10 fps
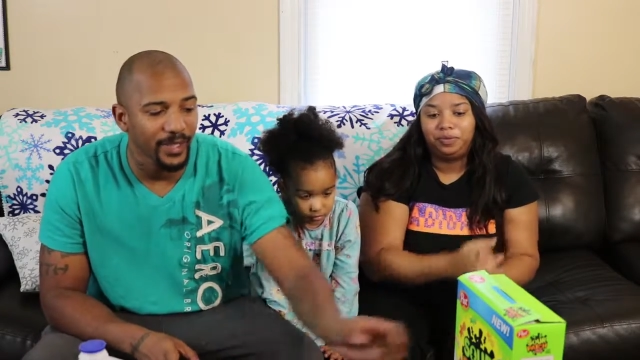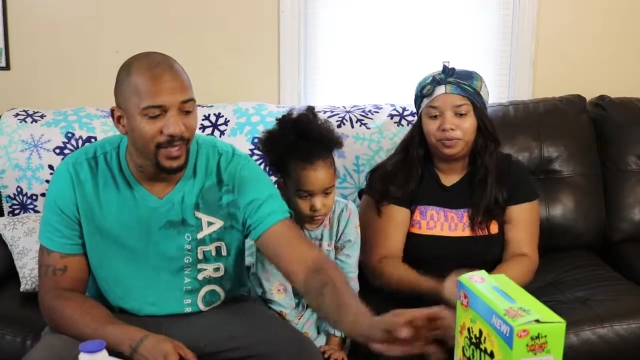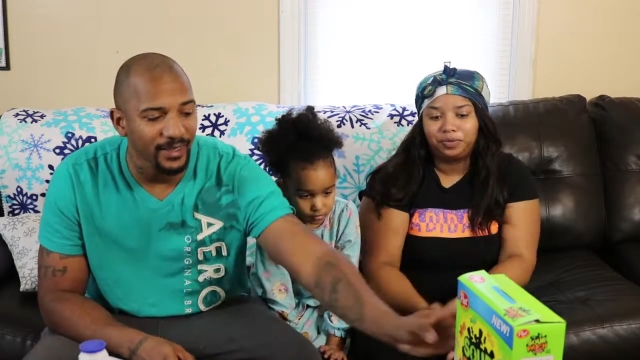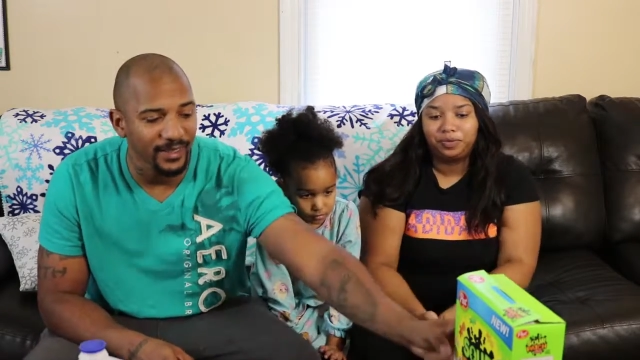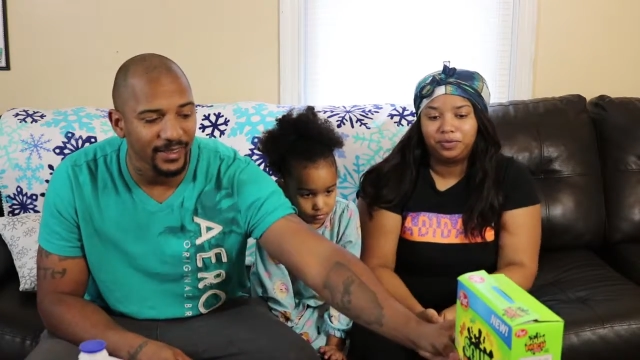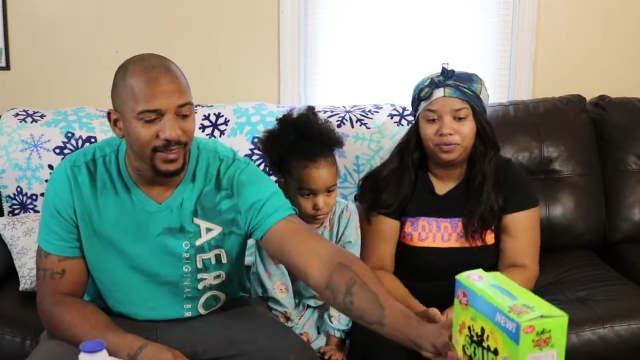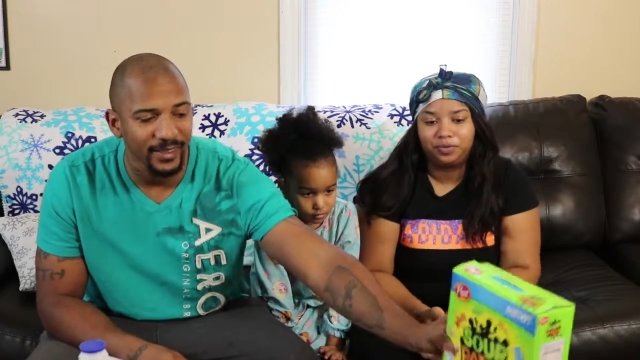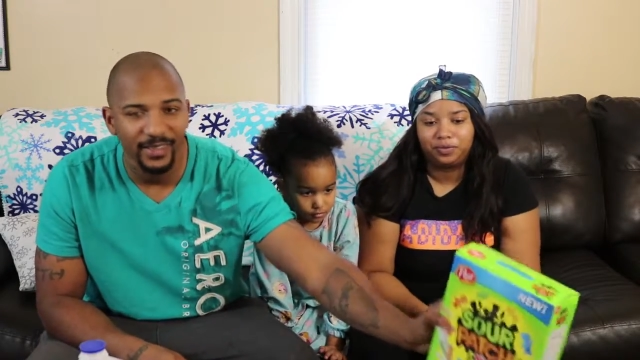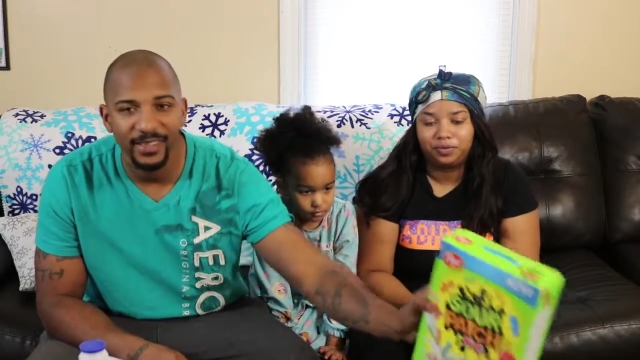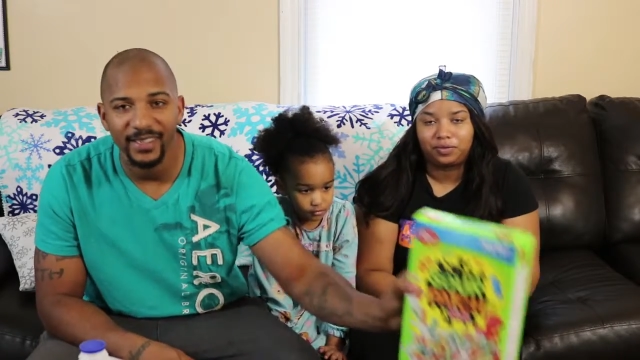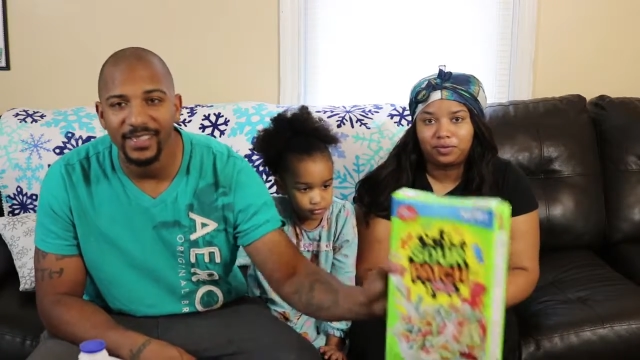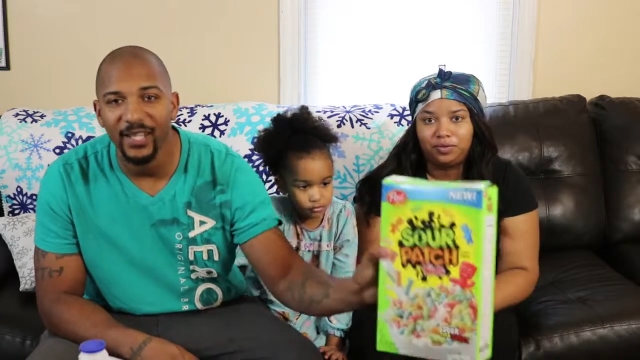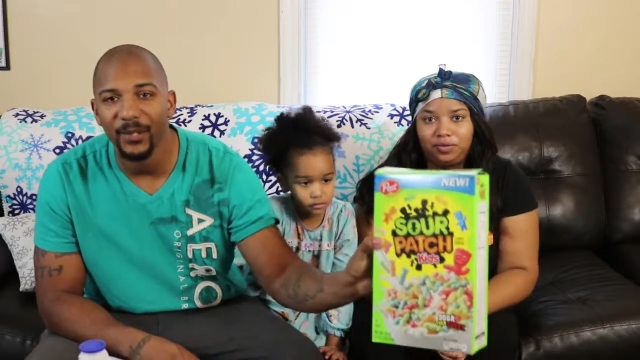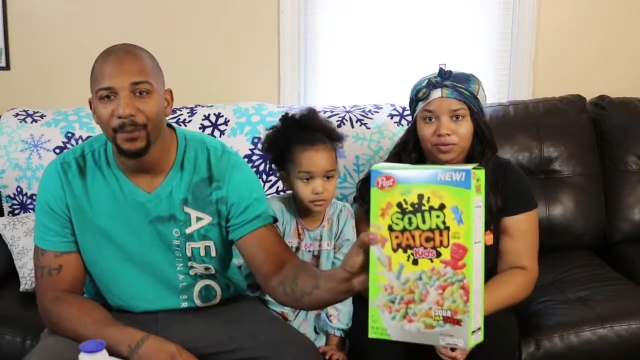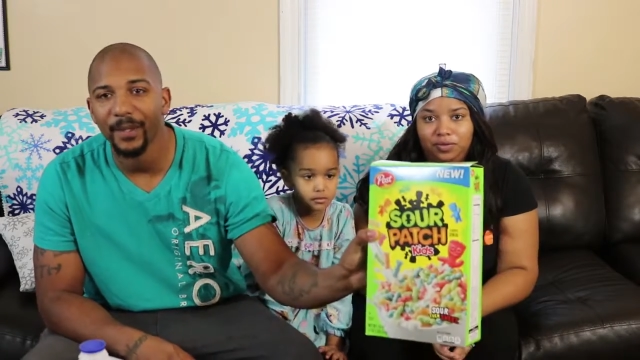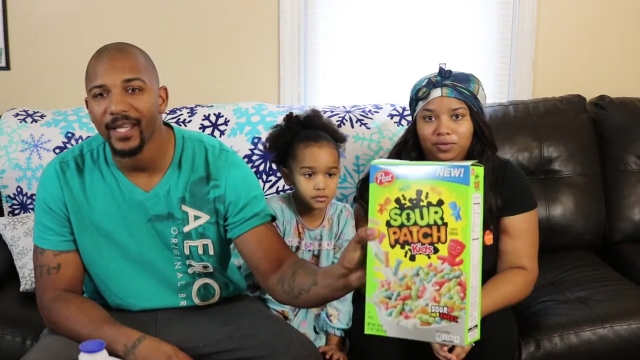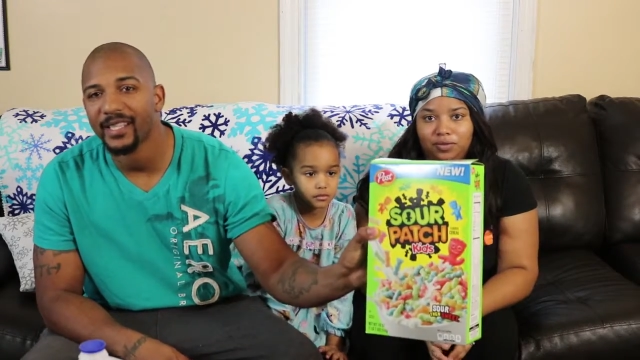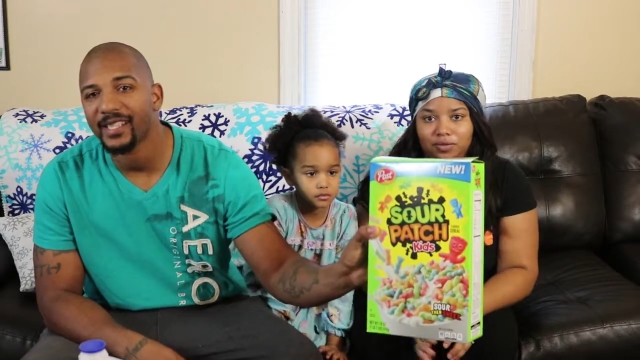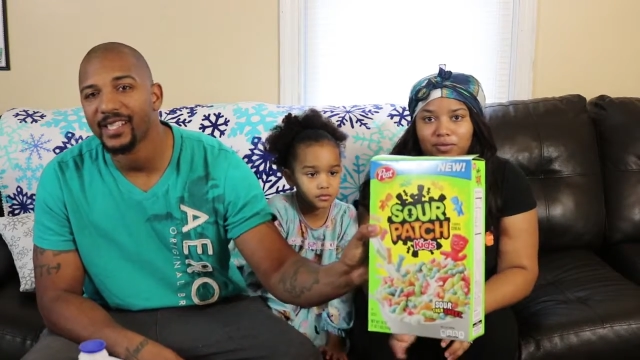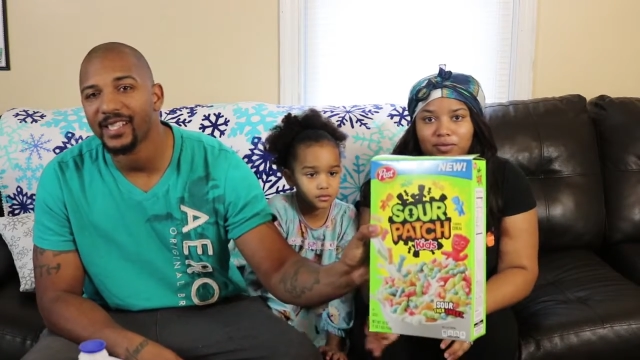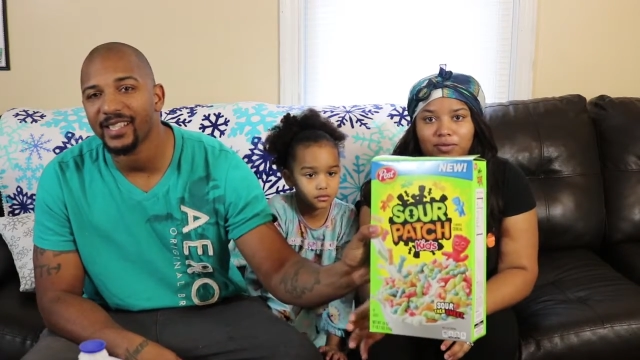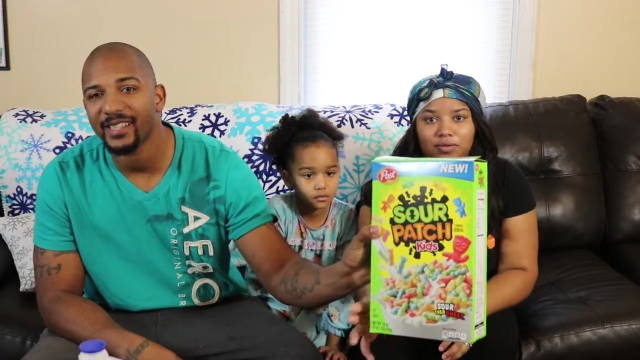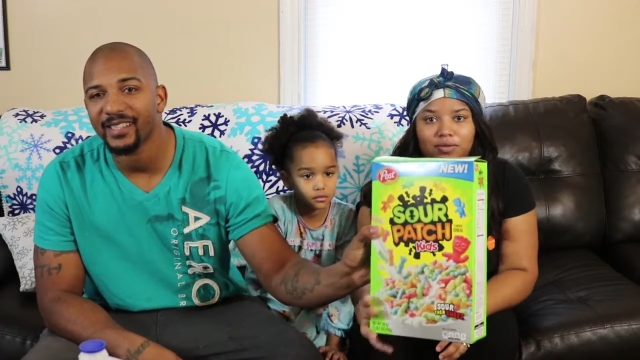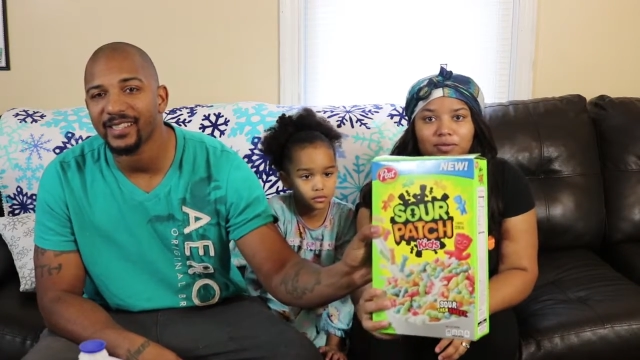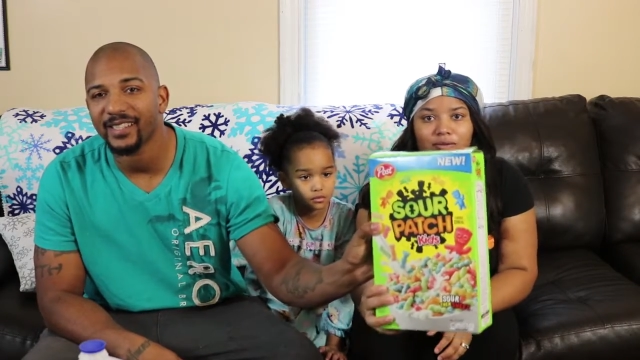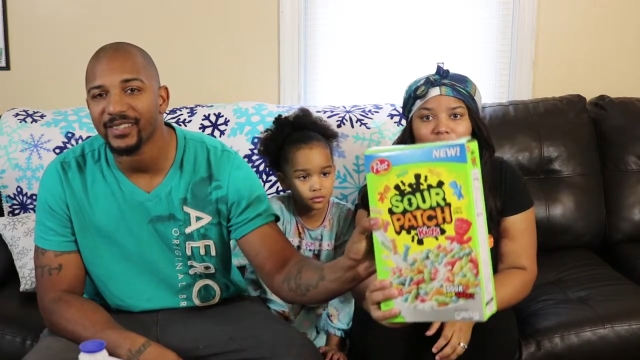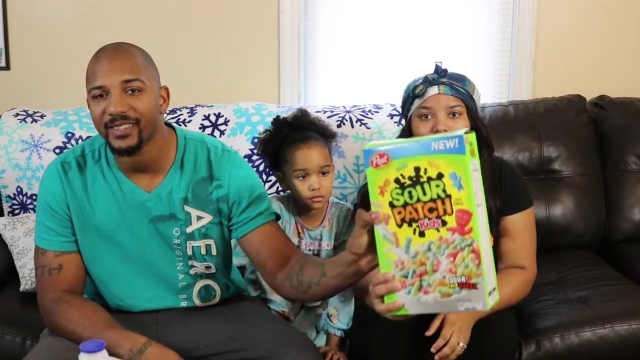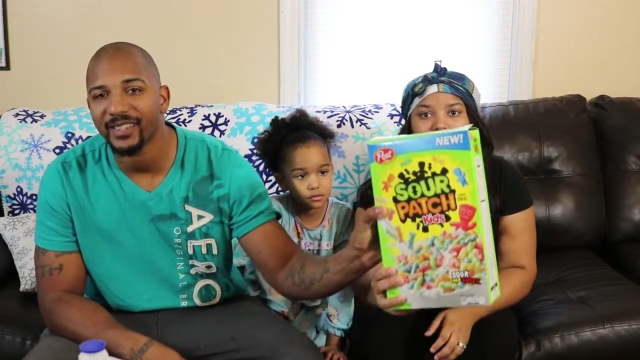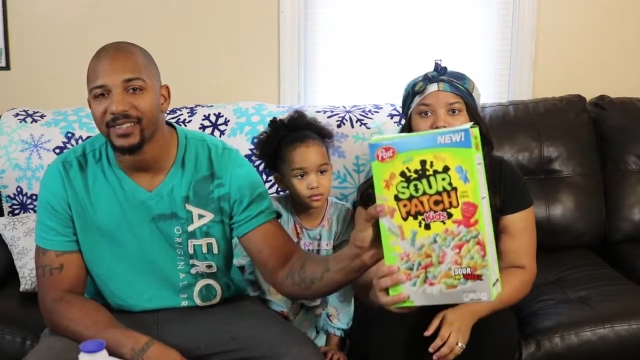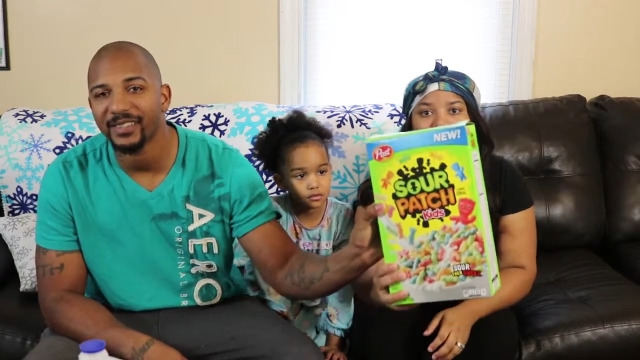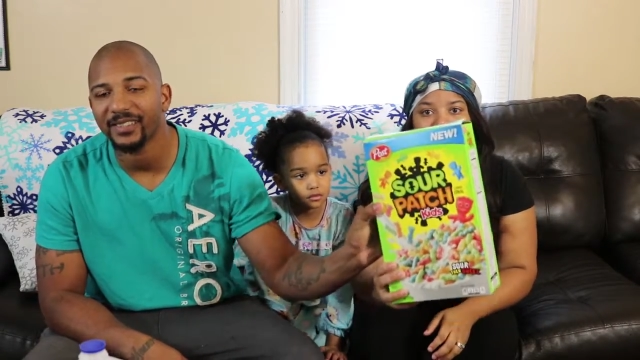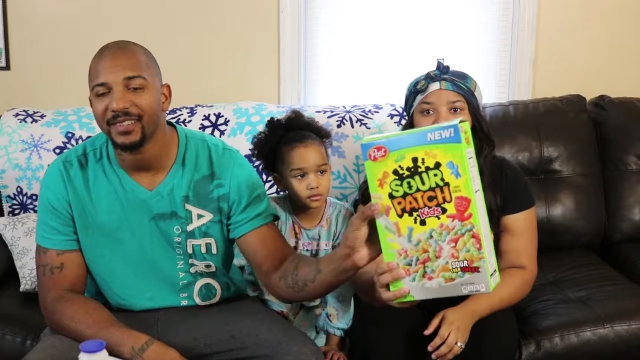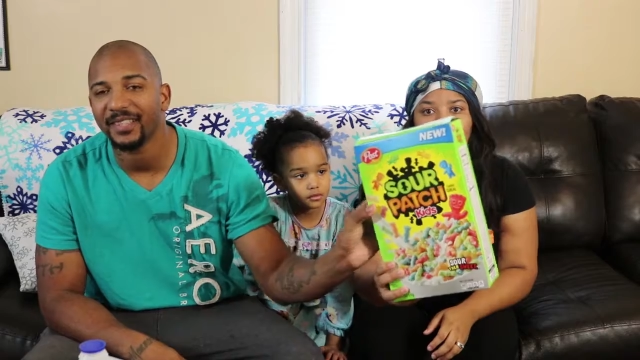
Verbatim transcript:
Speaker 1: got this Sour Patch Kids cereal.